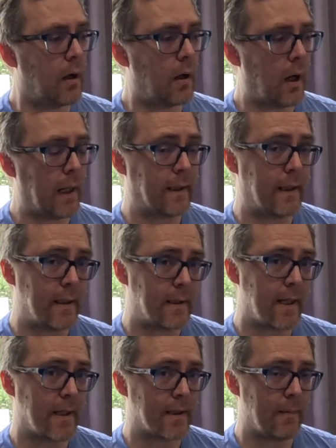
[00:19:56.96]
I did
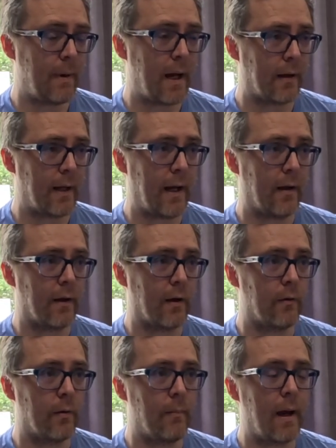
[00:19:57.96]
test the mount out though.
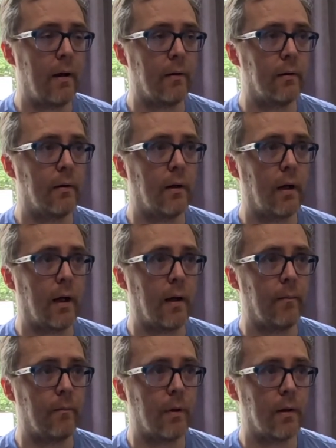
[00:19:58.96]
The mount, I
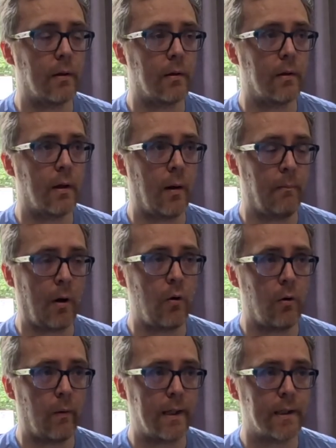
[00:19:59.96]
at
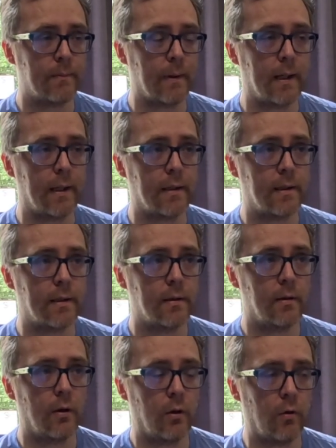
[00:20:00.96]
motorway speeds
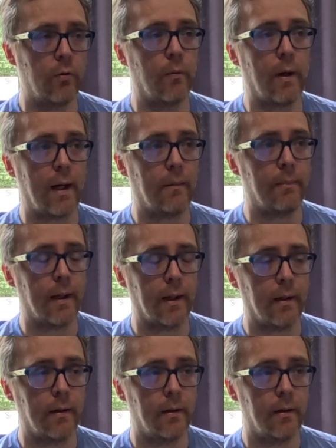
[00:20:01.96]
all the way up here.